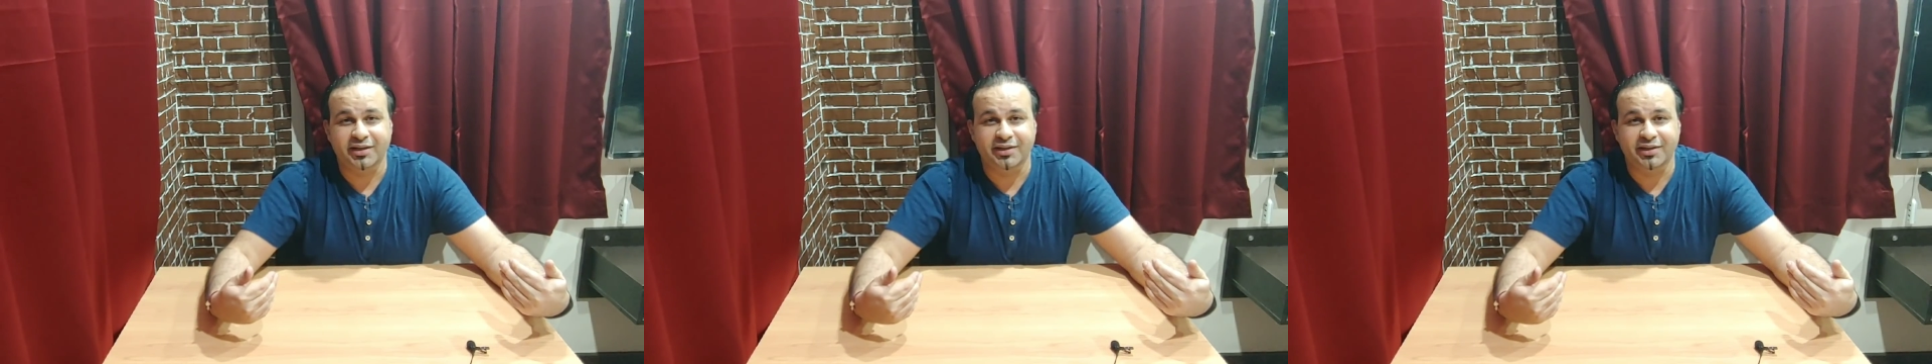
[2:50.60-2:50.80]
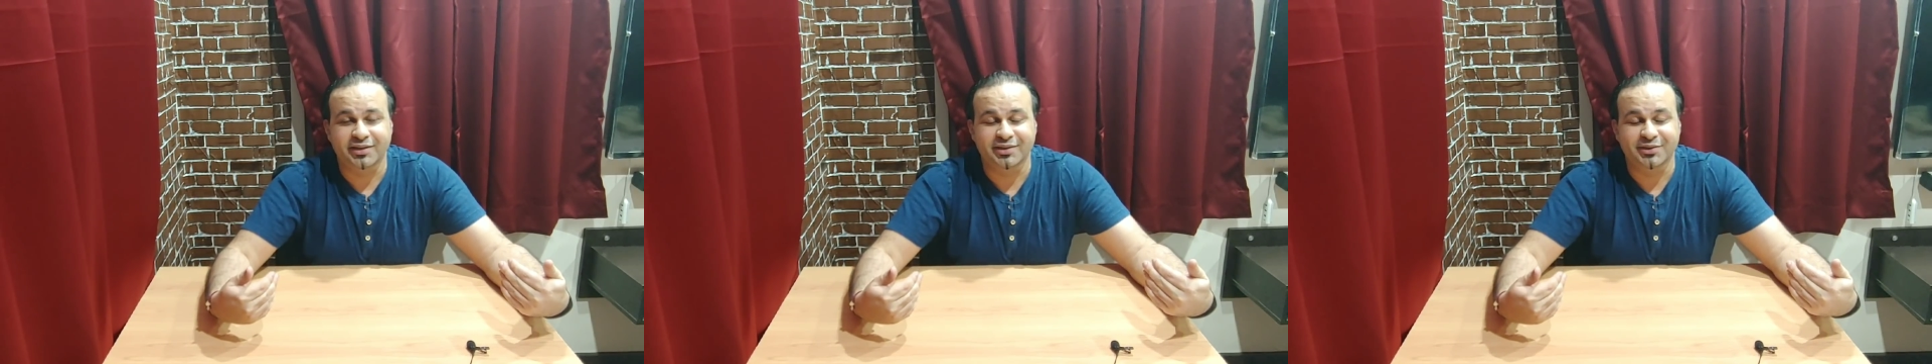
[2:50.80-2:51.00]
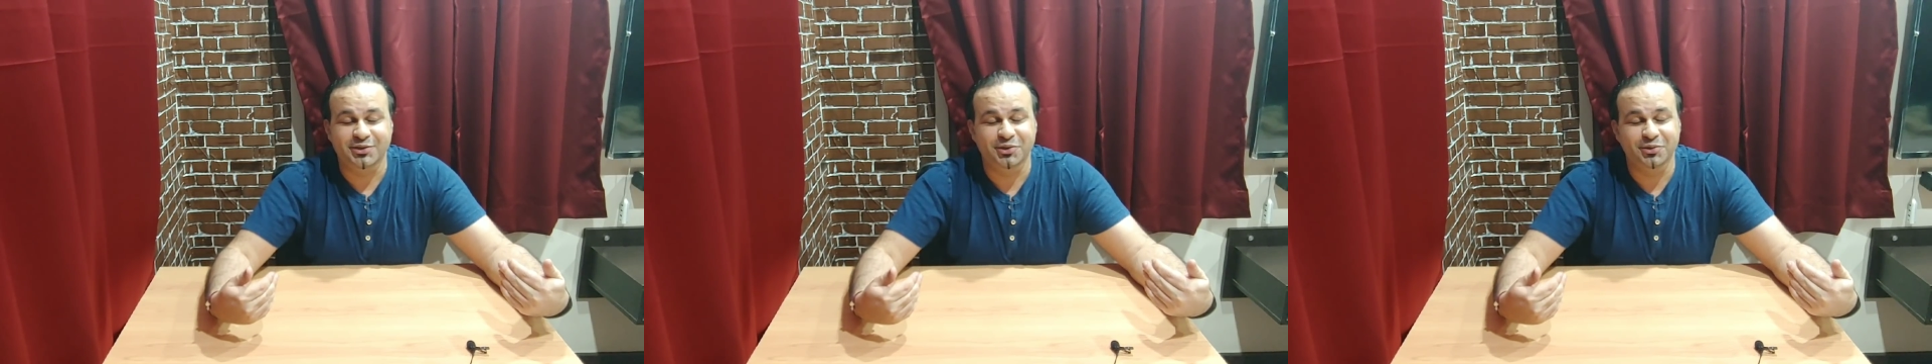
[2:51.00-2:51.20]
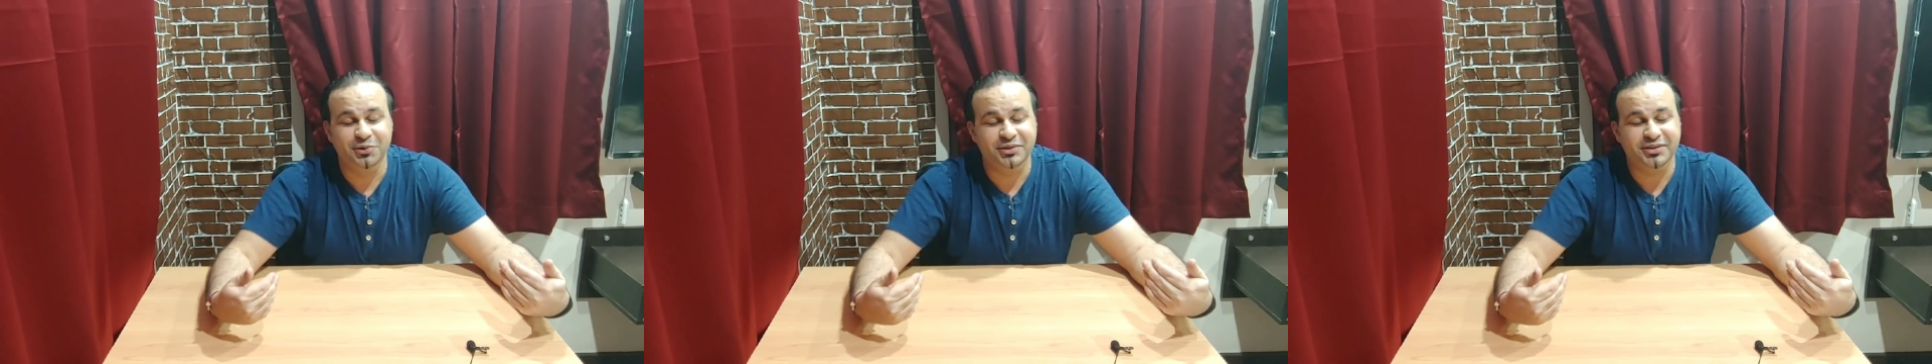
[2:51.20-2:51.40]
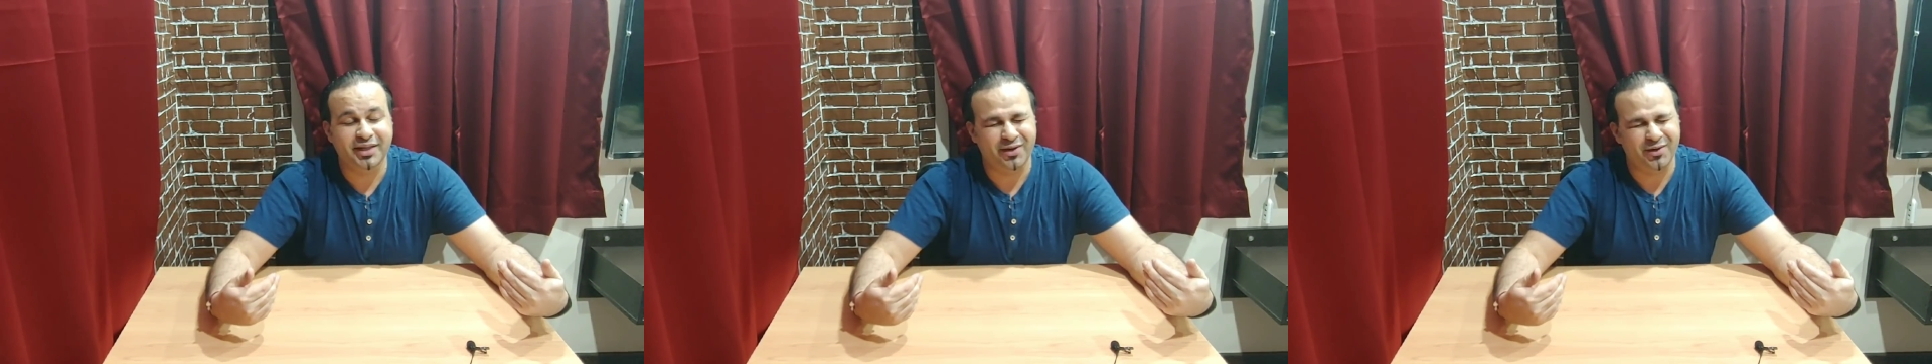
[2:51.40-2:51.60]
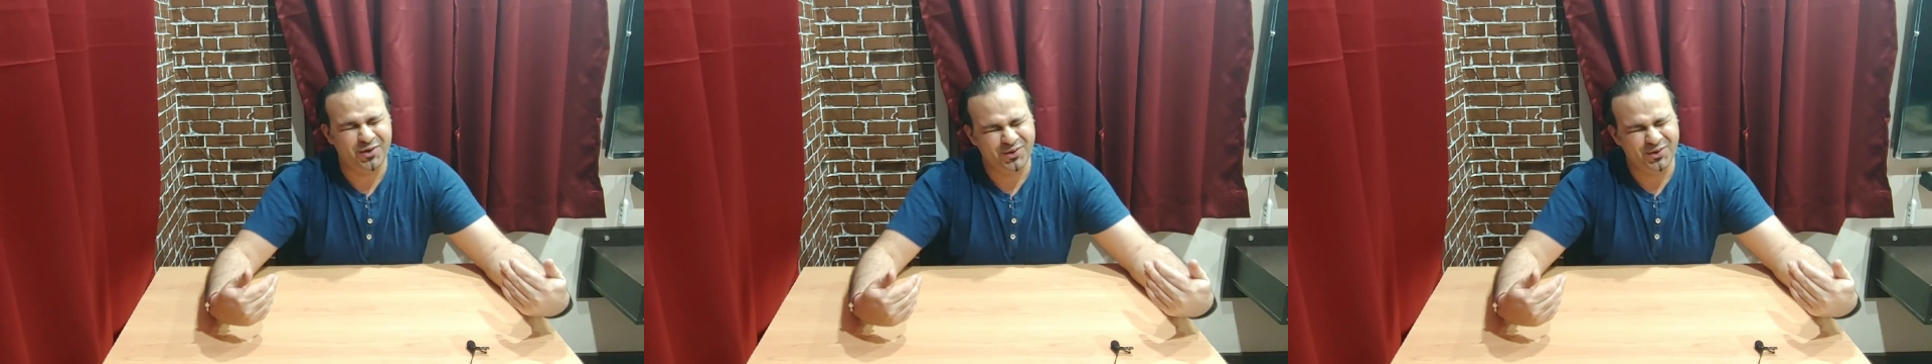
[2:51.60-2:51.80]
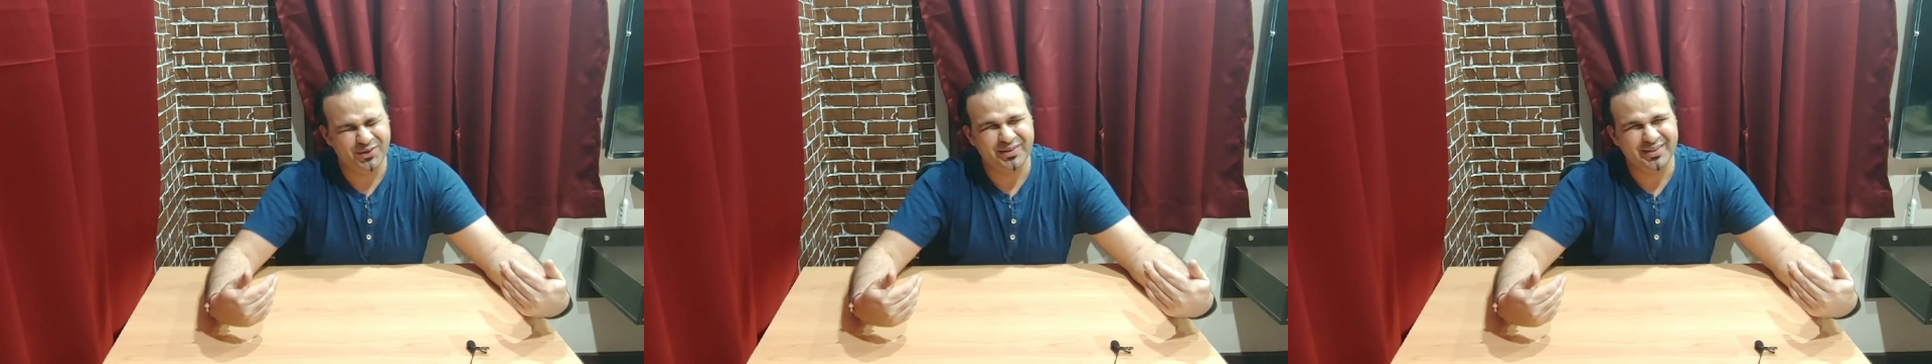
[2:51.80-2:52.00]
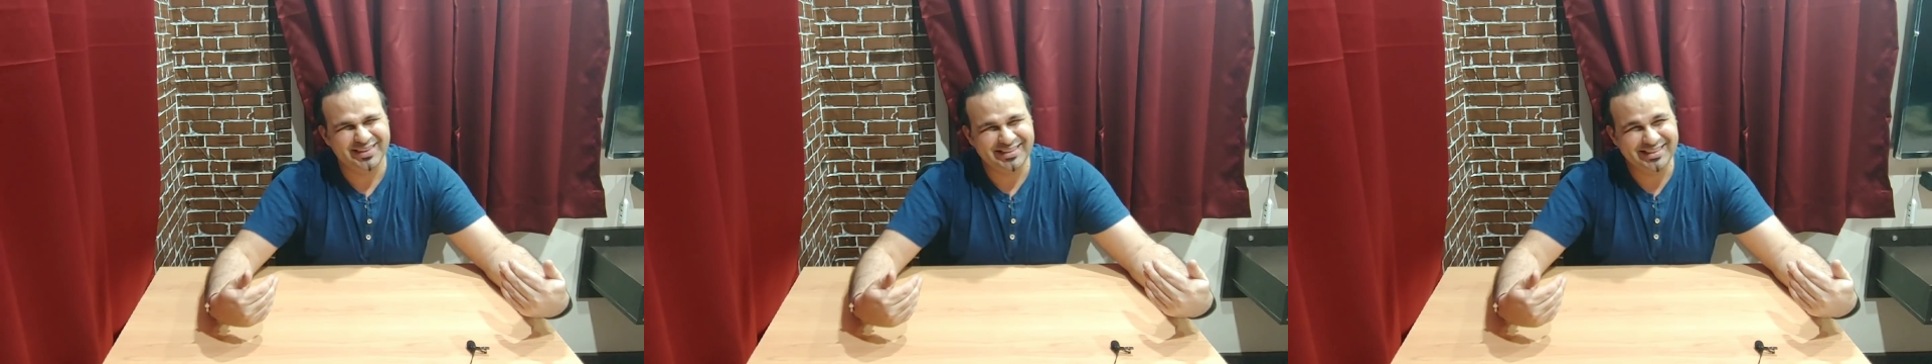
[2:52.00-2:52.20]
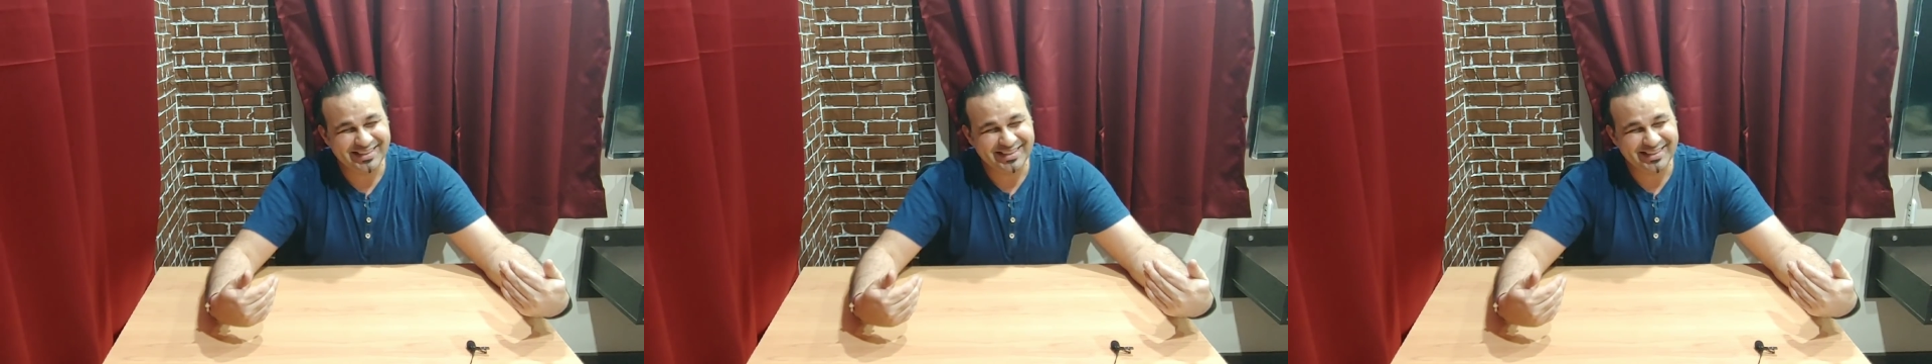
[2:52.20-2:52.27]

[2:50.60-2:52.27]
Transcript: you'd say, "Oh, is